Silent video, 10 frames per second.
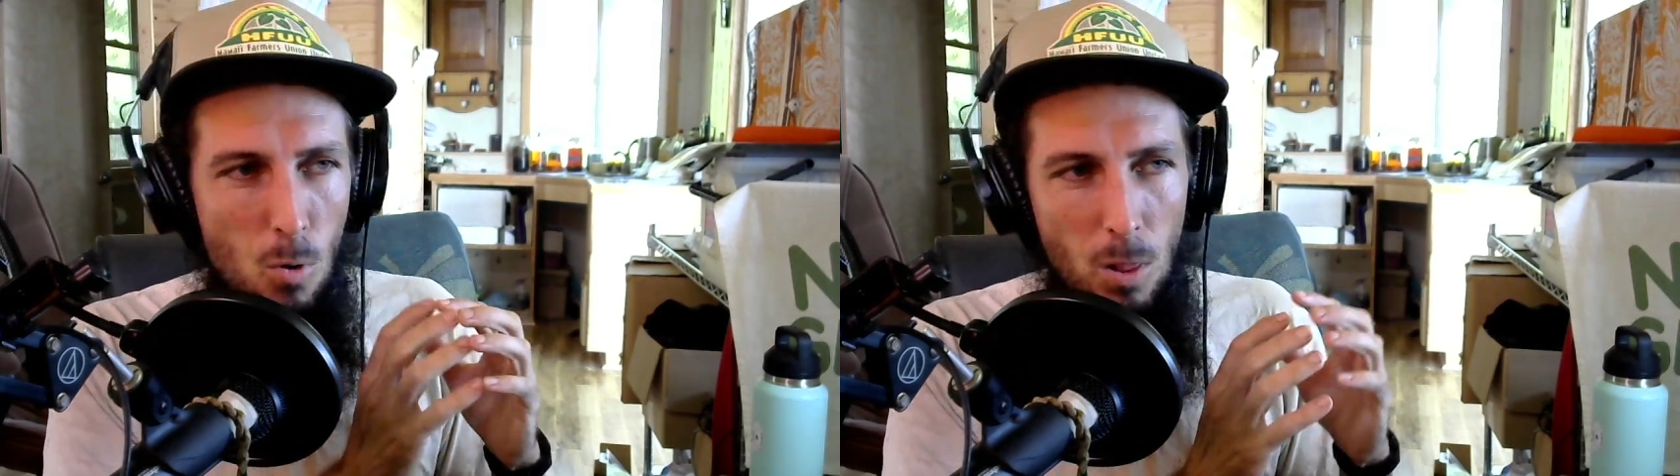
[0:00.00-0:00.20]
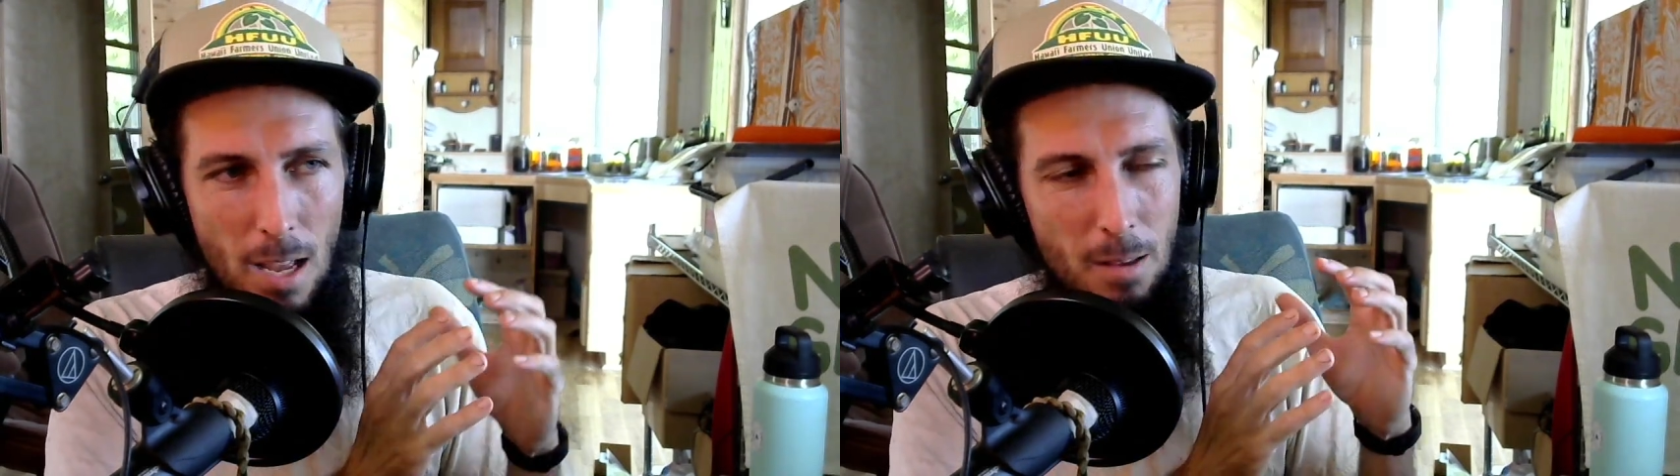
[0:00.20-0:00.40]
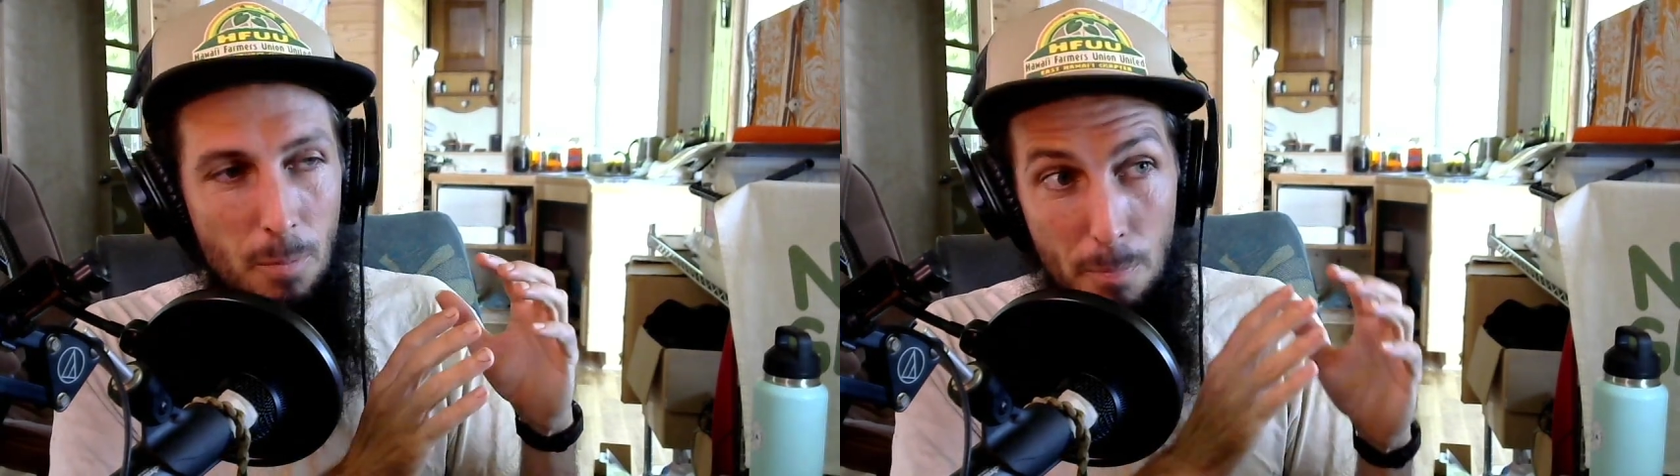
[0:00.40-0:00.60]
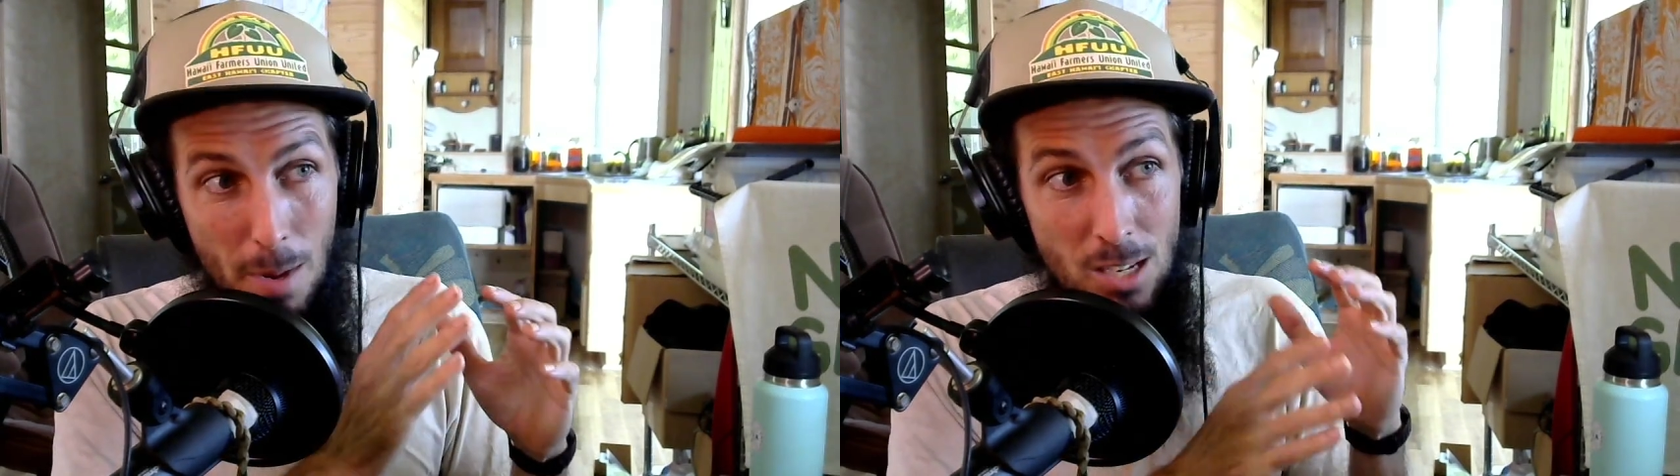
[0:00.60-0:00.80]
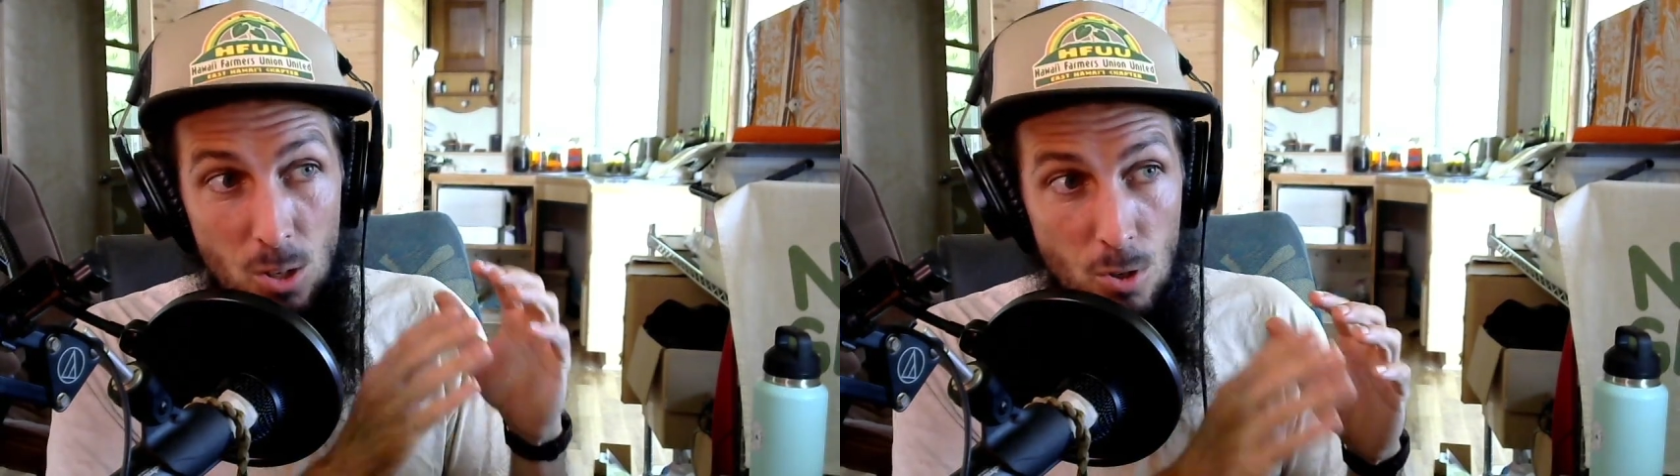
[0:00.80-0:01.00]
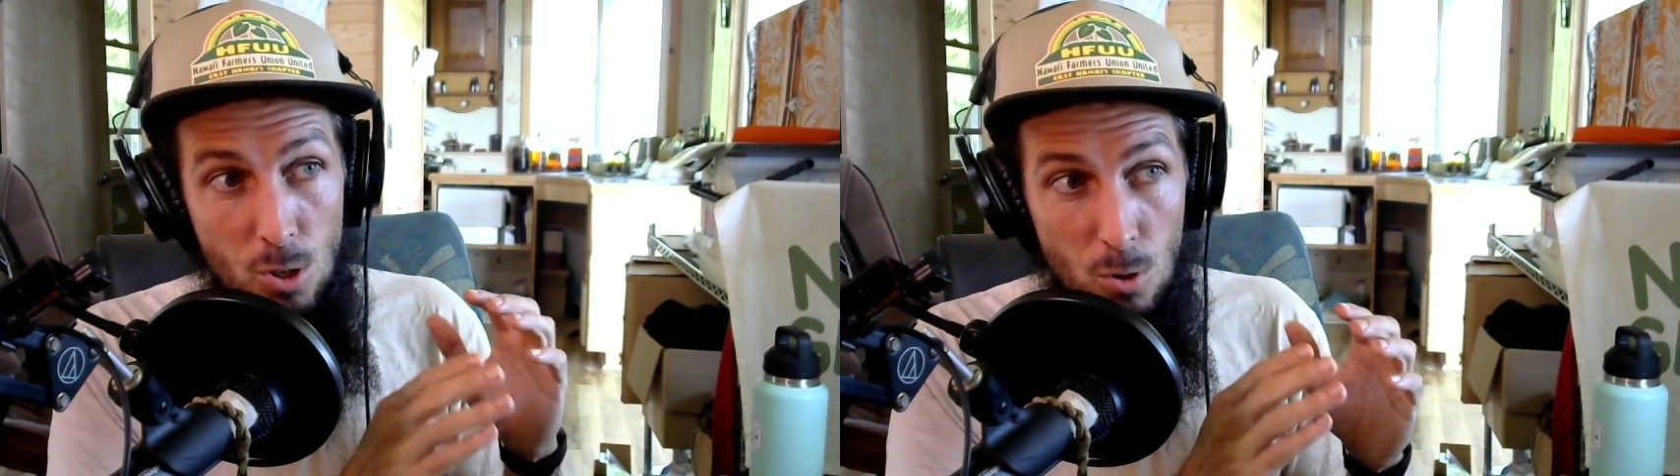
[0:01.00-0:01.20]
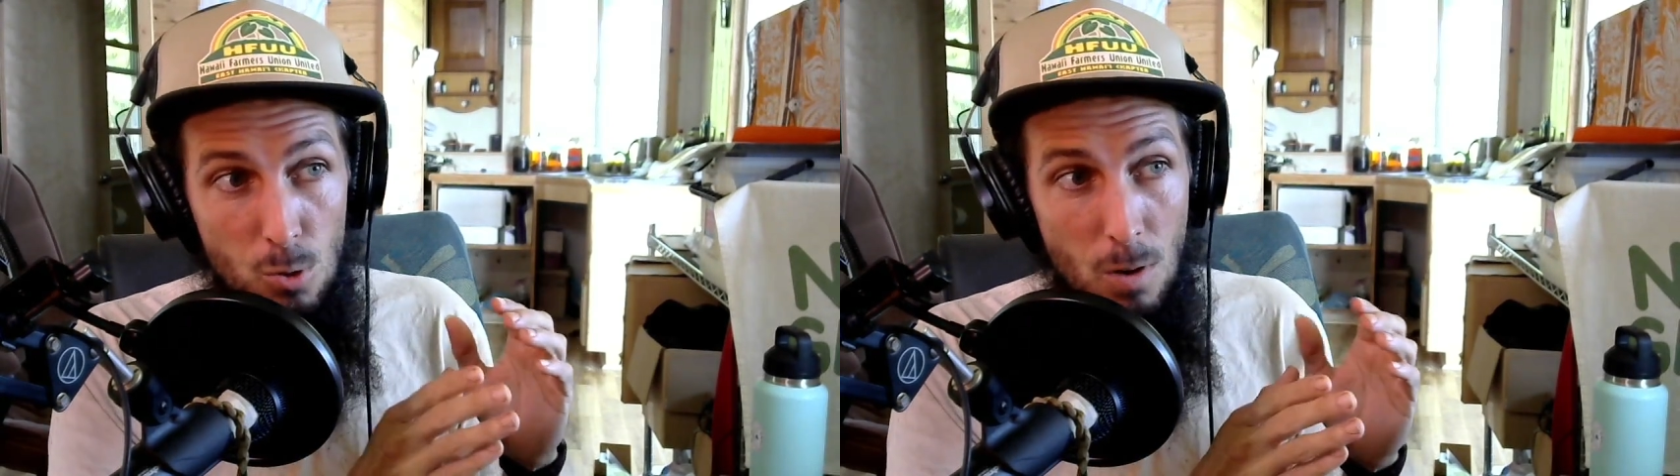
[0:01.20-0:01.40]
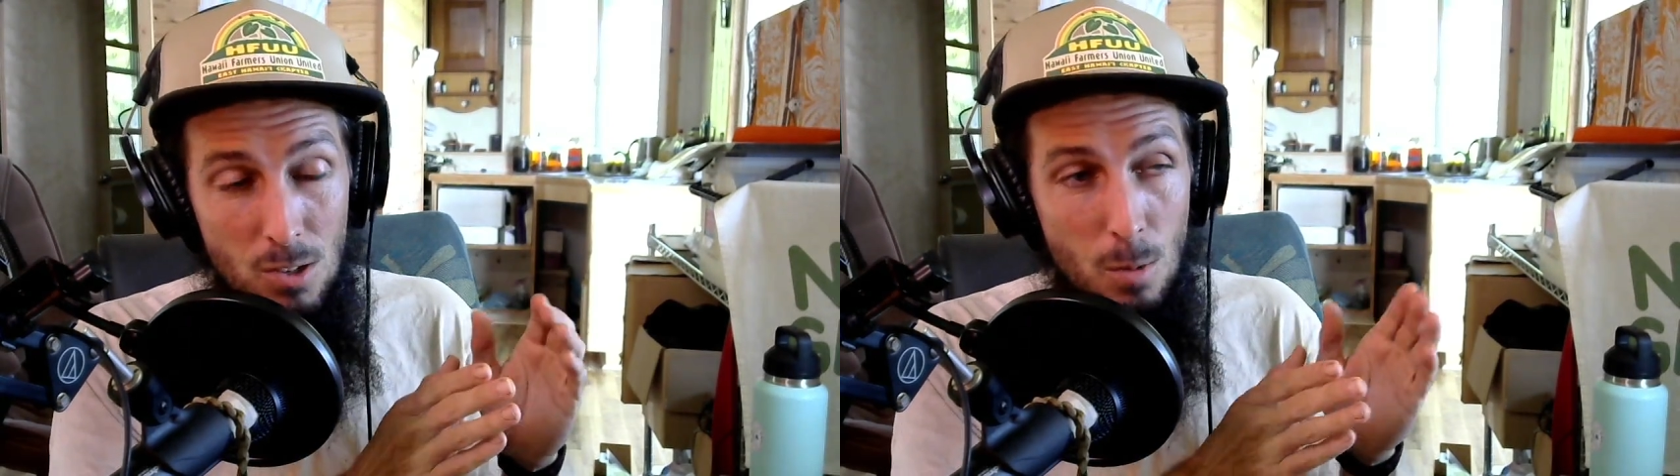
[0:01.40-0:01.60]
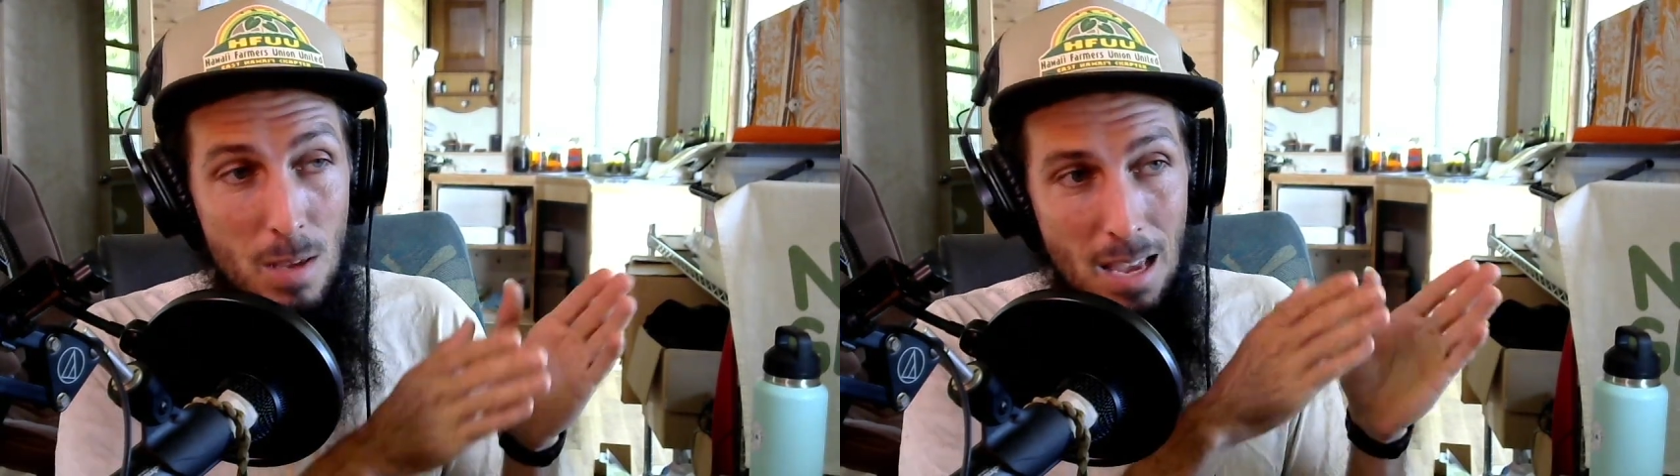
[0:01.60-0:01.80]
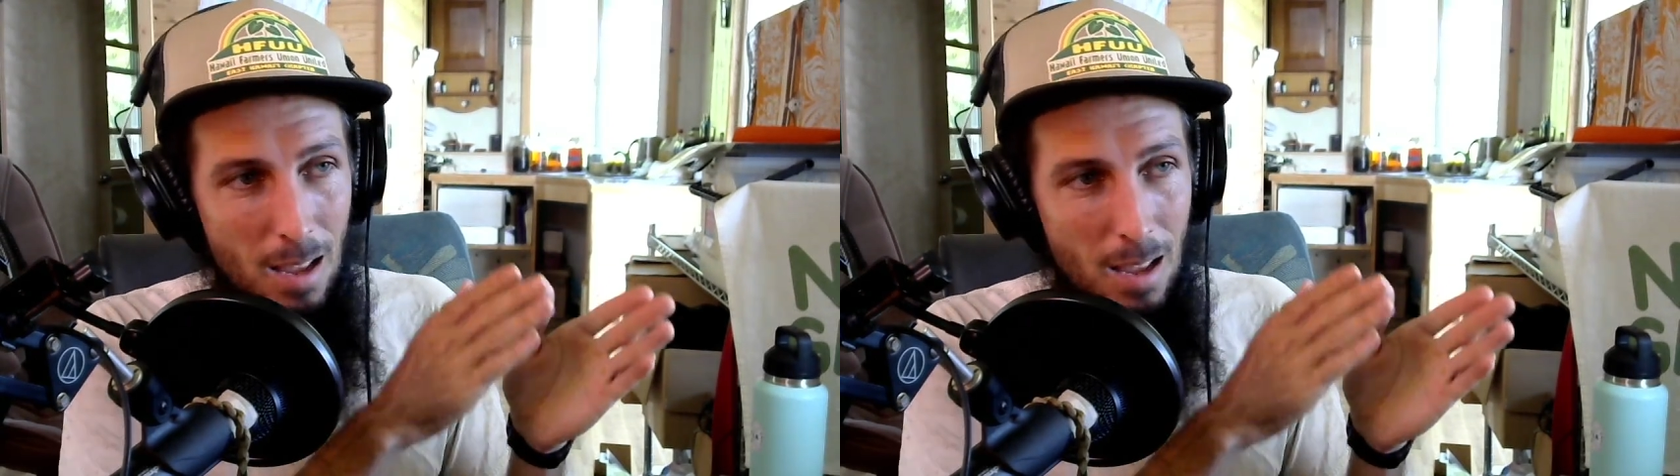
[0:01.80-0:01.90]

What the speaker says: like Master Cho's recipe,